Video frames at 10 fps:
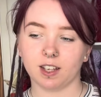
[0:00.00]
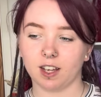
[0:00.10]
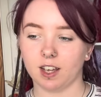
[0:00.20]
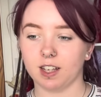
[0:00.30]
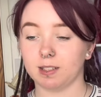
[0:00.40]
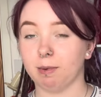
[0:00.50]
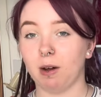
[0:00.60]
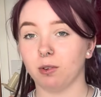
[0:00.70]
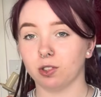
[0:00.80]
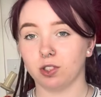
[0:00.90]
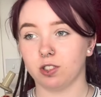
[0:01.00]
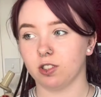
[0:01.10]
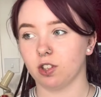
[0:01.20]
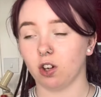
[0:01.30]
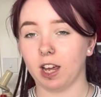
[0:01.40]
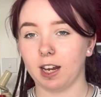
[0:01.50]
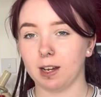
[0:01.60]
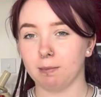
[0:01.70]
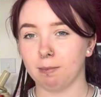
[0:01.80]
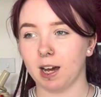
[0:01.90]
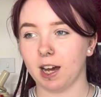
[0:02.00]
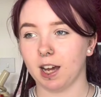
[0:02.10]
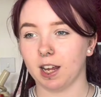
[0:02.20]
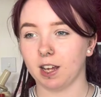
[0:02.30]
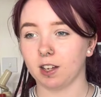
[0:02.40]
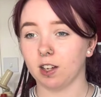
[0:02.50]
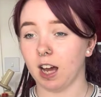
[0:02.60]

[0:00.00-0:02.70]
it's about stocking my